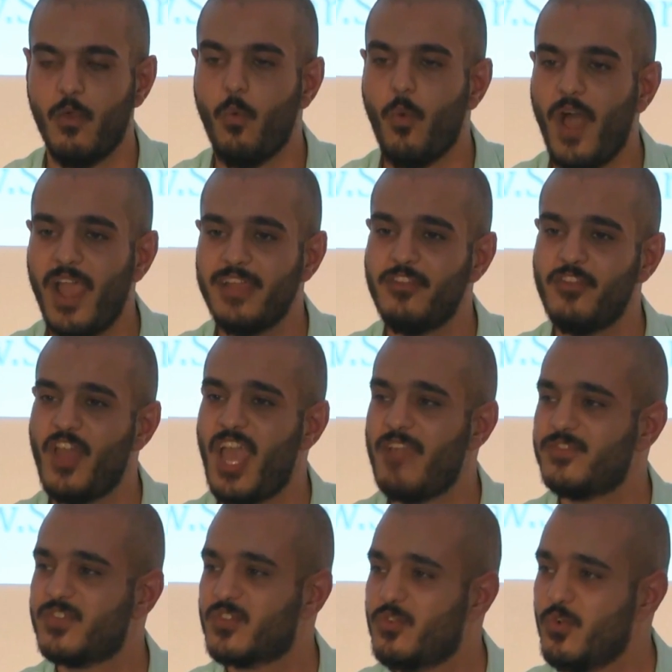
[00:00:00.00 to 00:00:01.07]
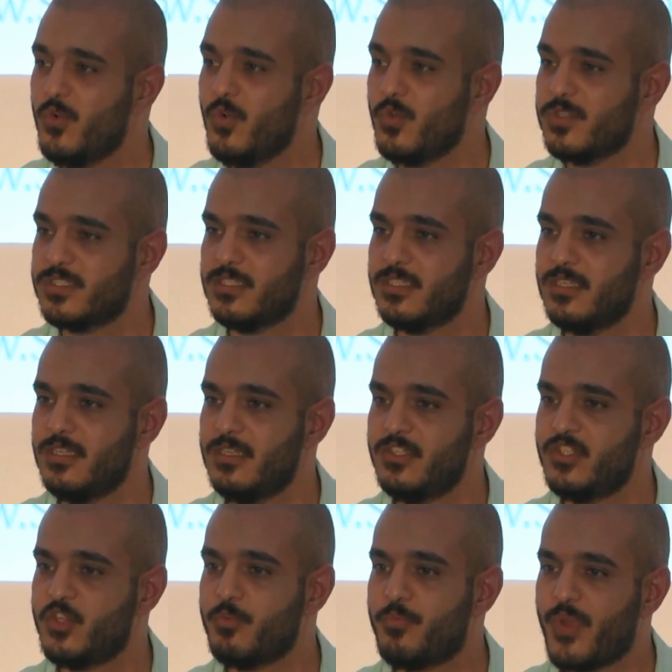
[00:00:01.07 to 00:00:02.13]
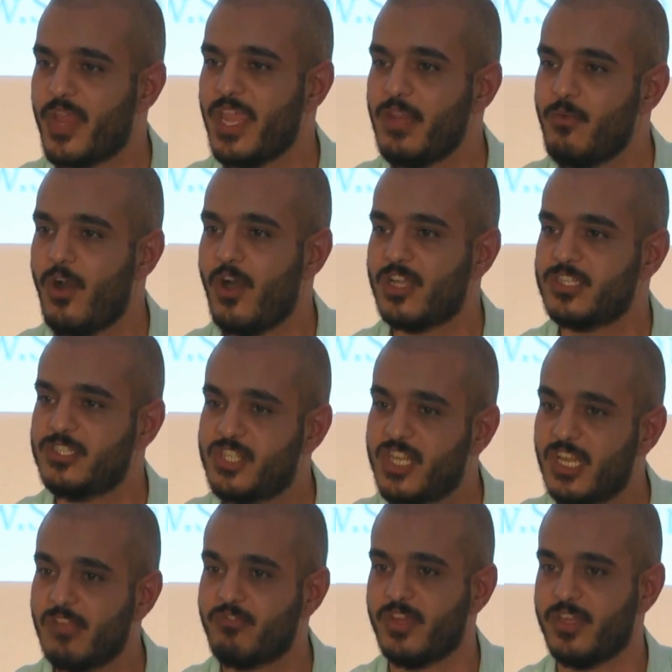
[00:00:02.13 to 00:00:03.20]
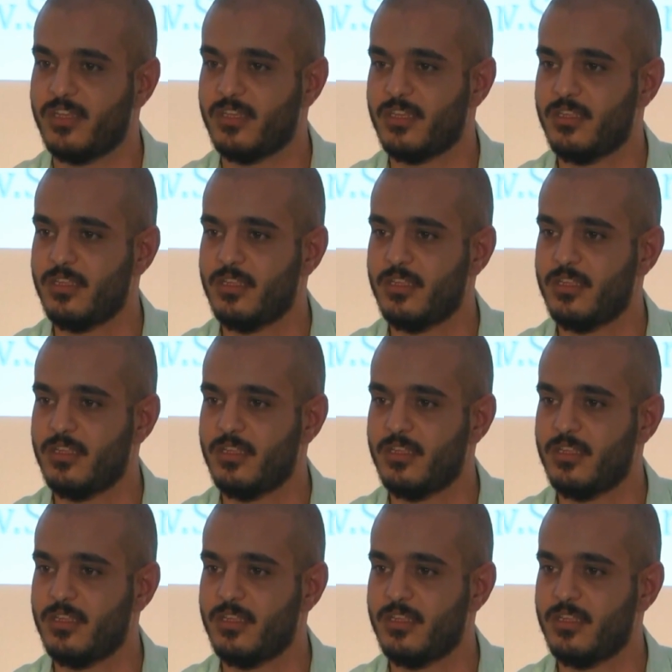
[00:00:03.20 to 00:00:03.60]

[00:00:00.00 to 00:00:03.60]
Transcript: Why do you have schools to brainwash children?